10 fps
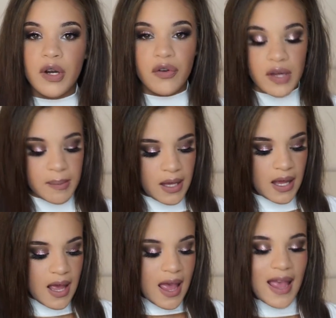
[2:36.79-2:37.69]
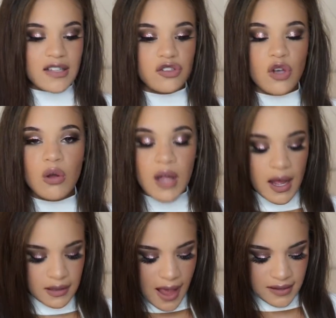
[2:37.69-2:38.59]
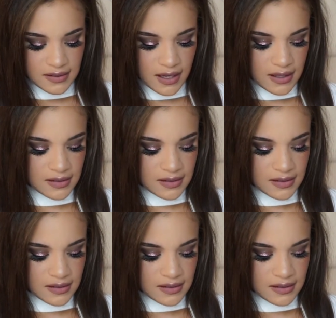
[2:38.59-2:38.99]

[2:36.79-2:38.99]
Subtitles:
creamy. It's so long lasting.